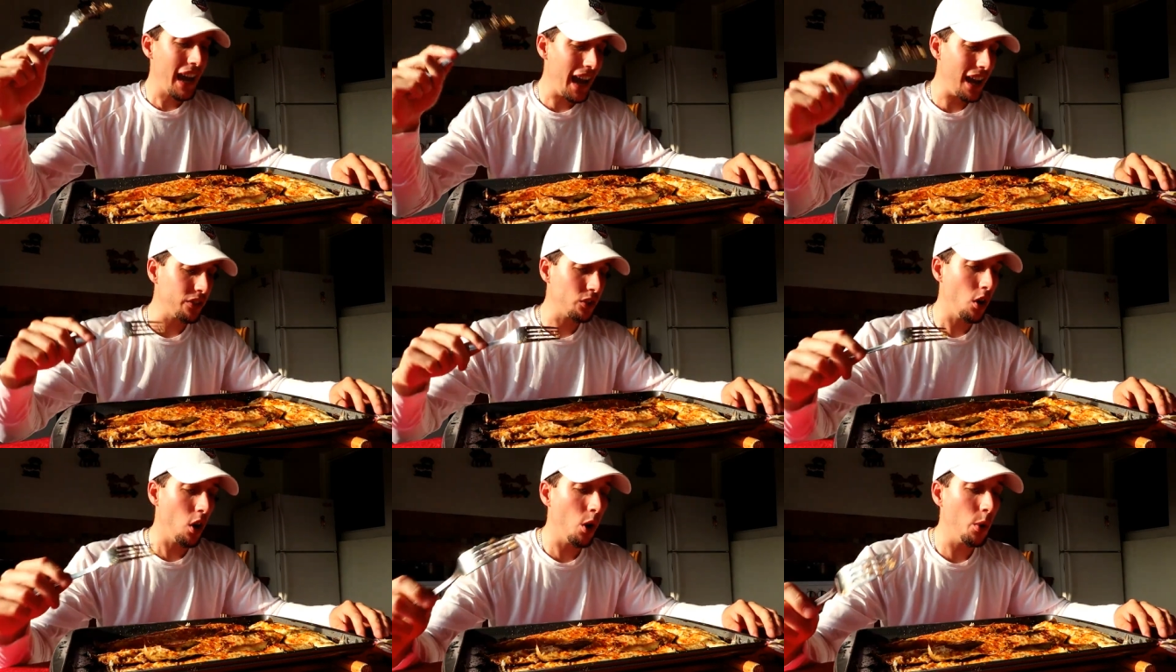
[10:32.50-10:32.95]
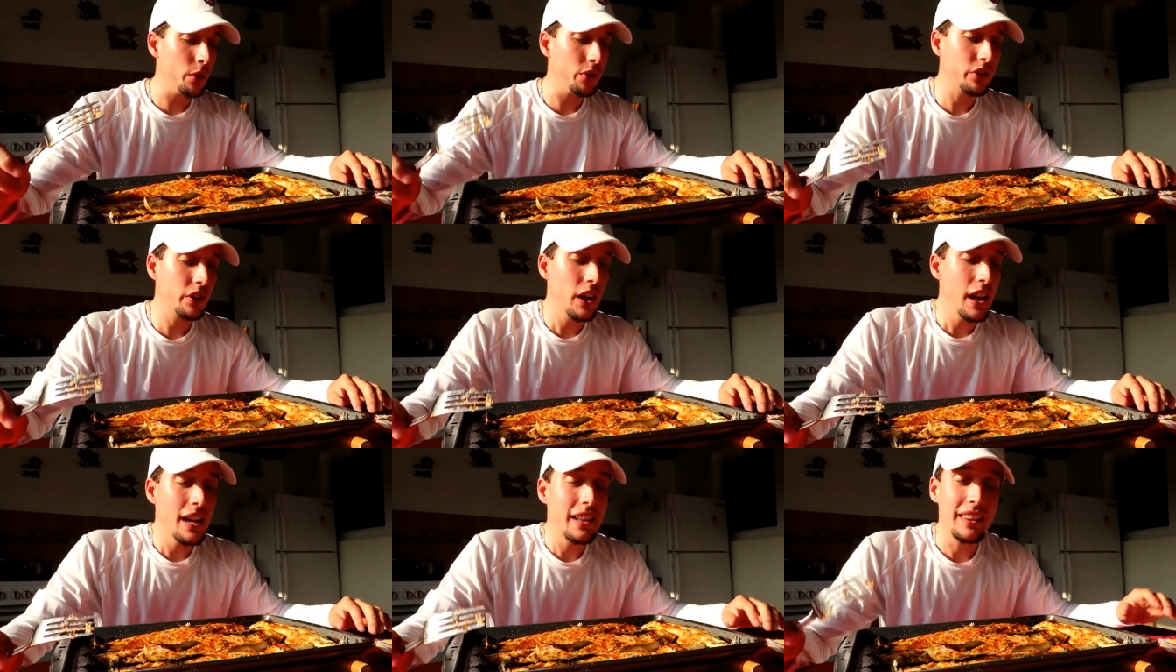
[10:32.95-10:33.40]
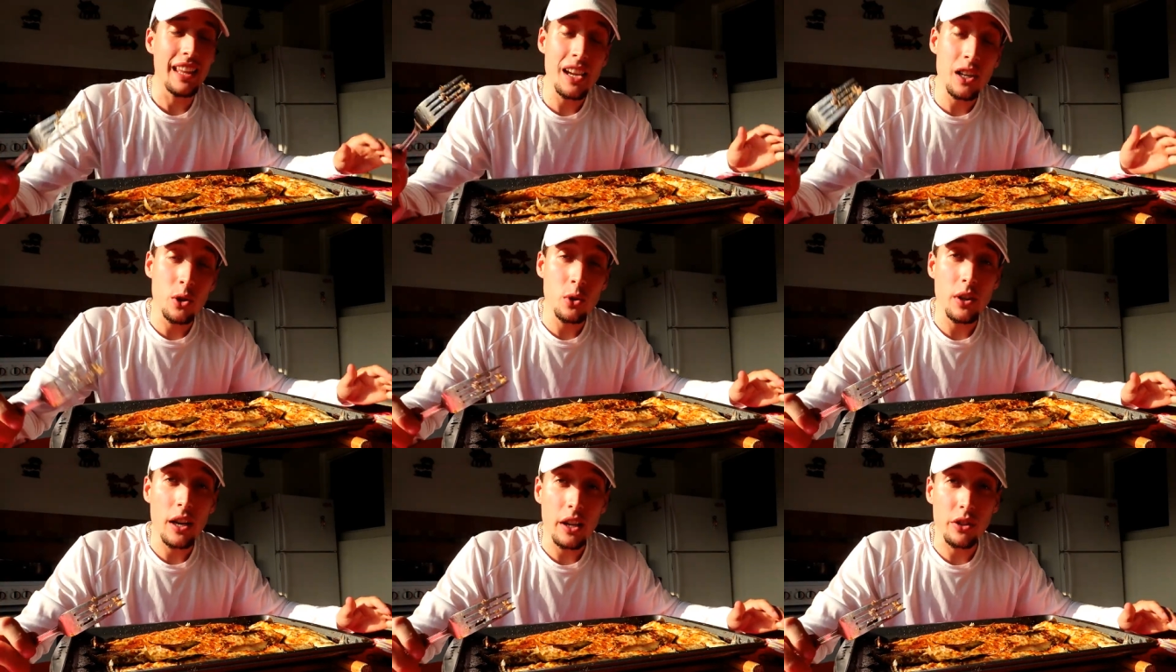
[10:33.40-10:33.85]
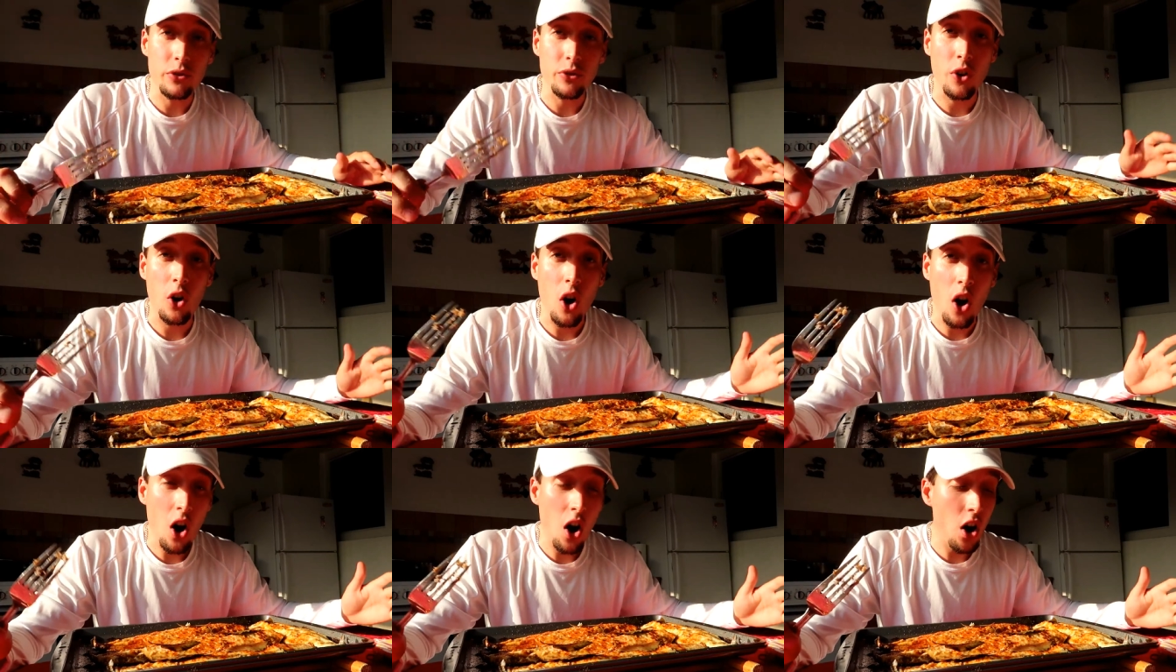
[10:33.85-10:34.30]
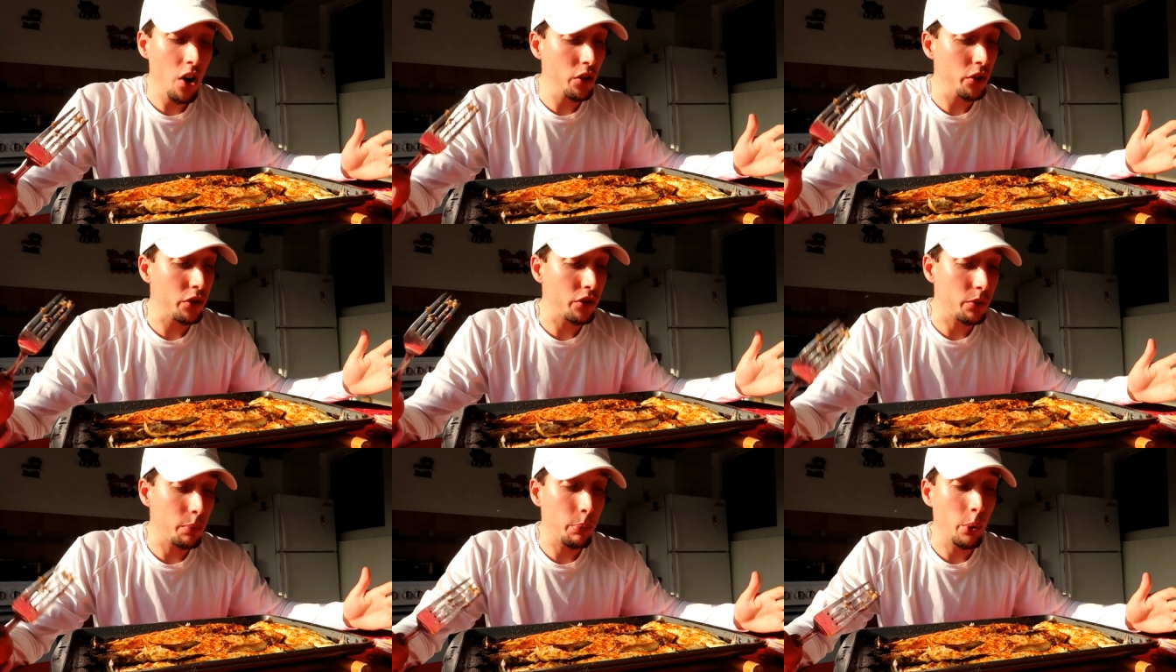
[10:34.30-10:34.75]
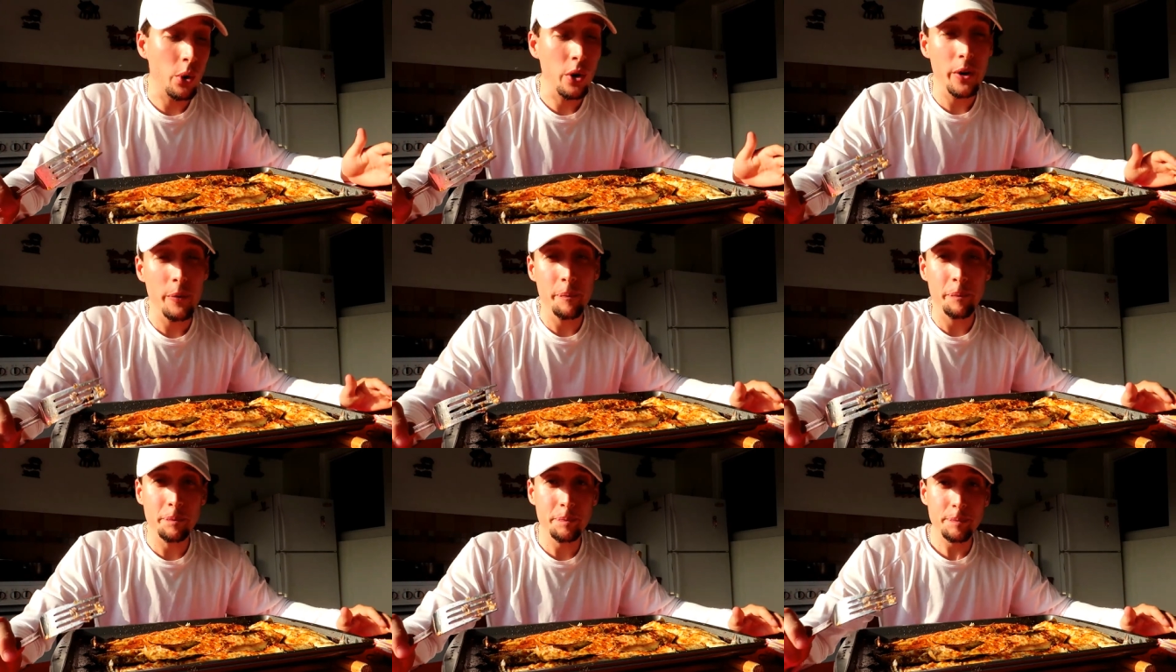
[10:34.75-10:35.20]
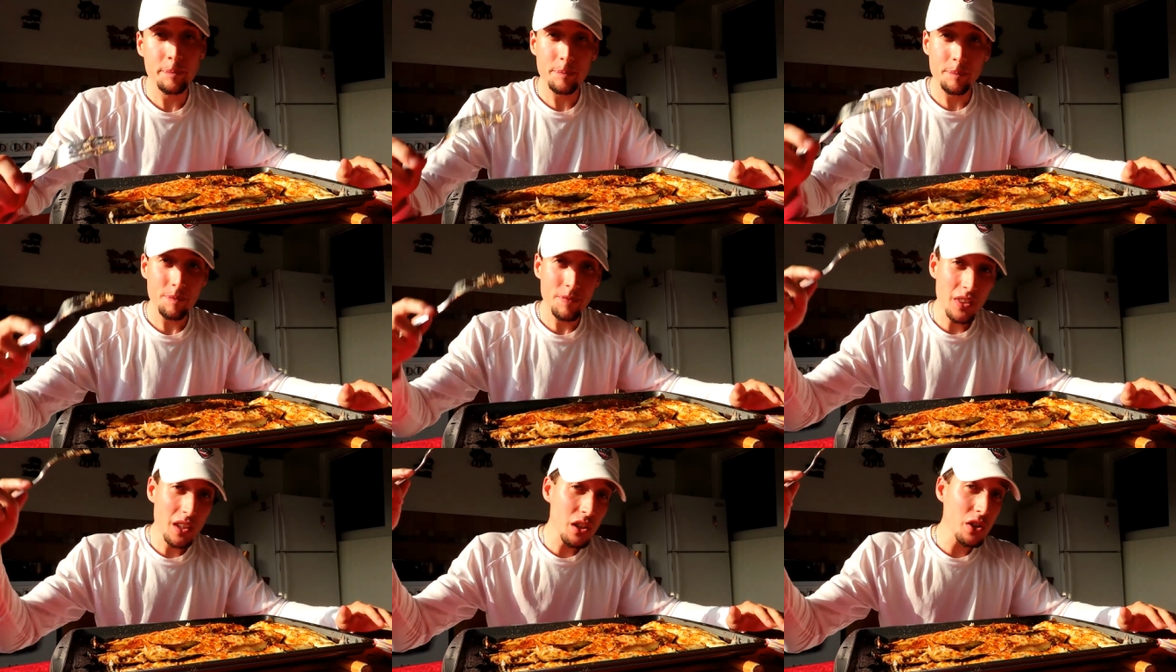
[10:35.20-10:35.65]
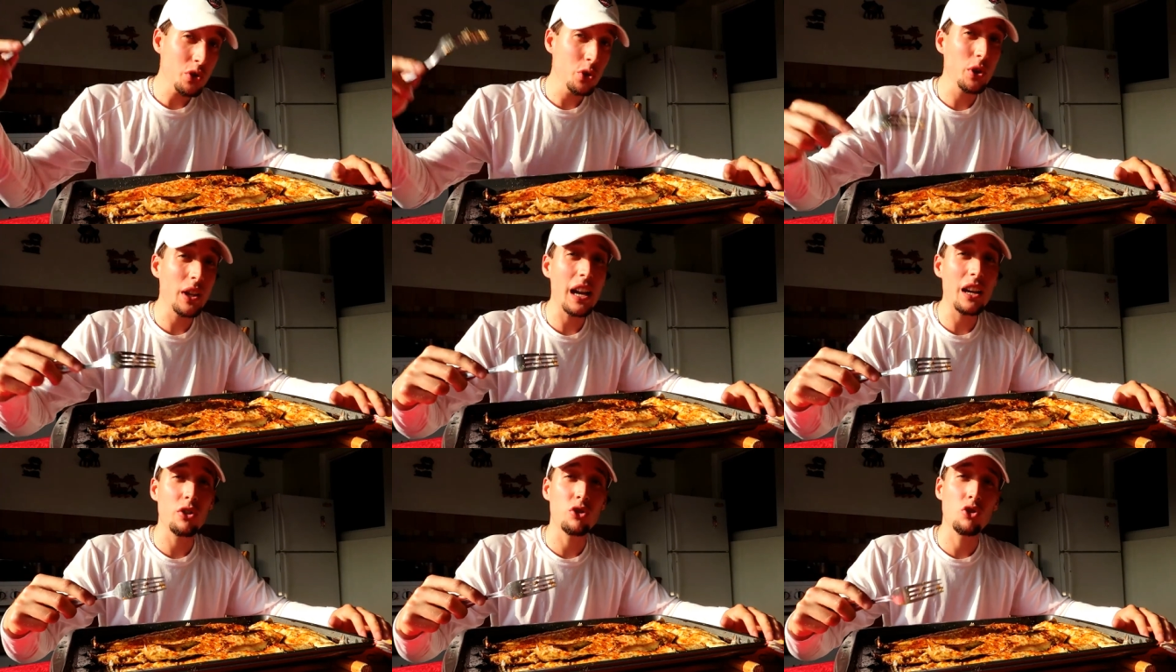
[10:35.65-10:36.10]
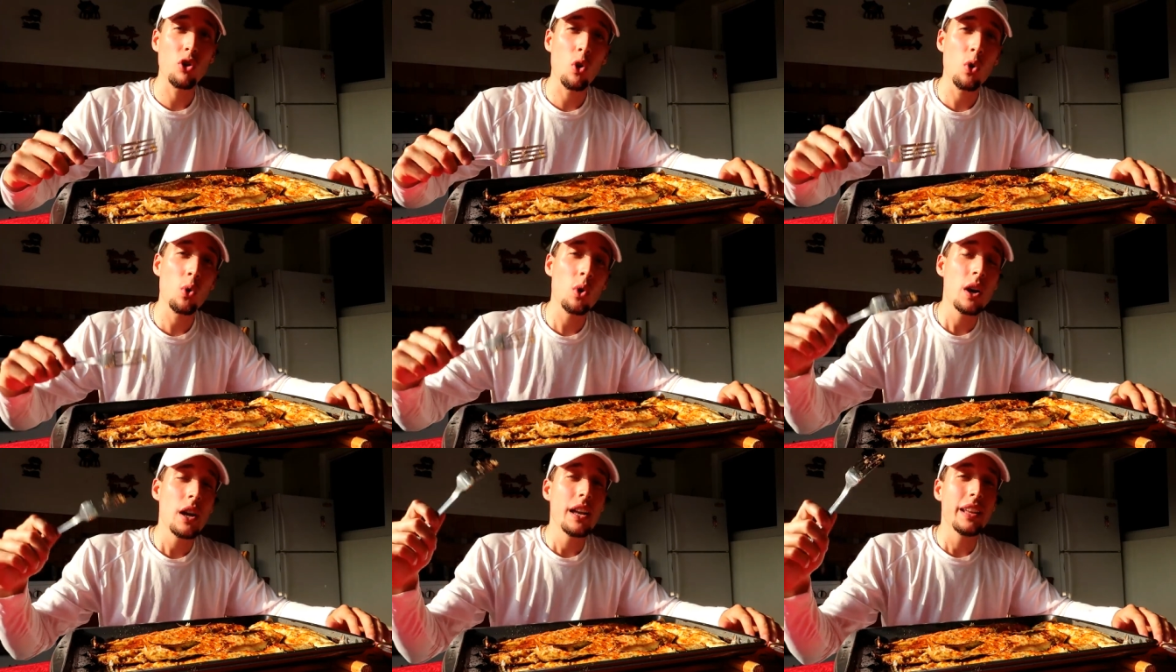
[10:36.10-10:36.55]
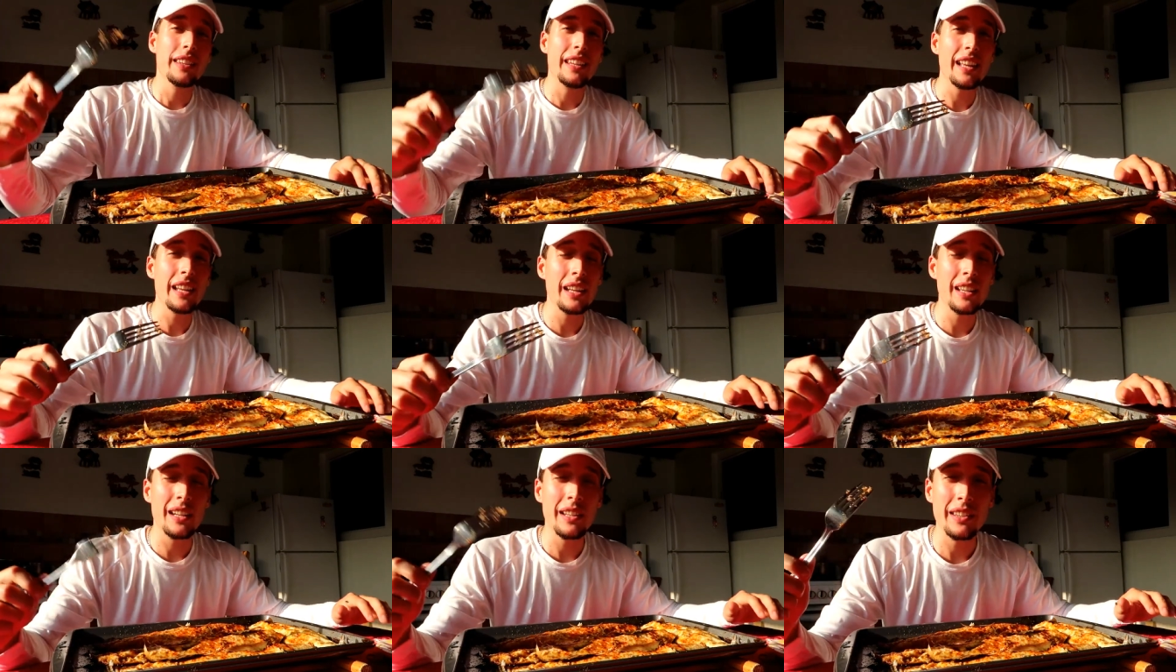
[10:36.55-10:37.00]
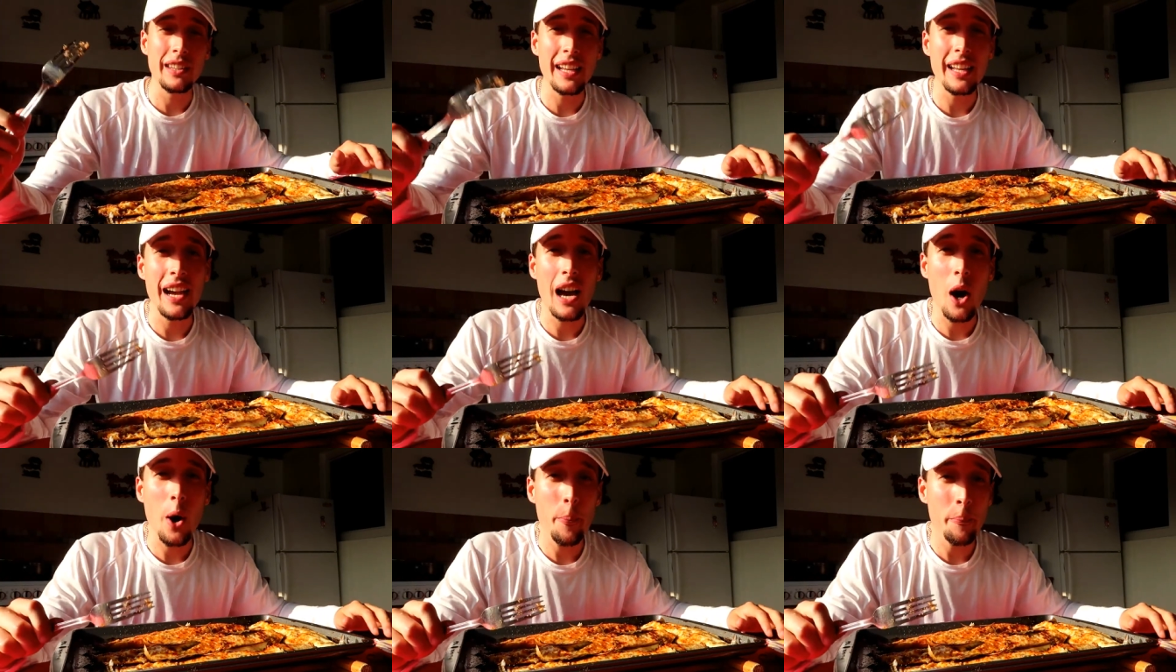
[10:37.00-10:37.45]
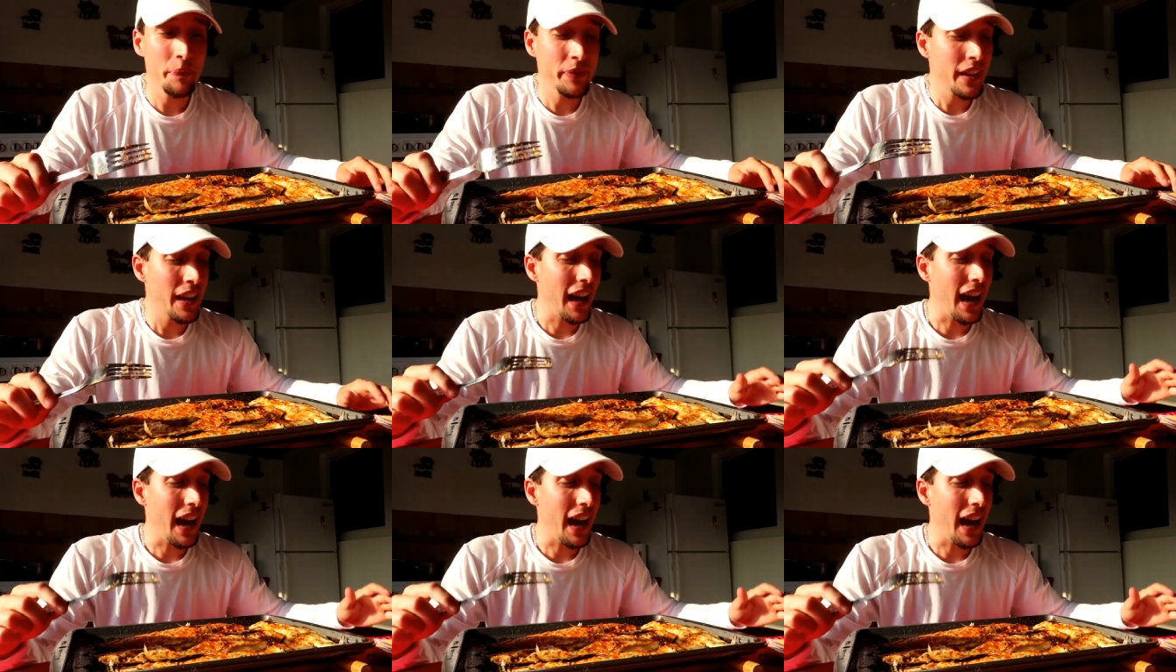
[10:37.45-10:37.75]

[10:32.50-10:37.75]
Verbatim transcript: as always thank you guys for all the support you guys show day in and day out.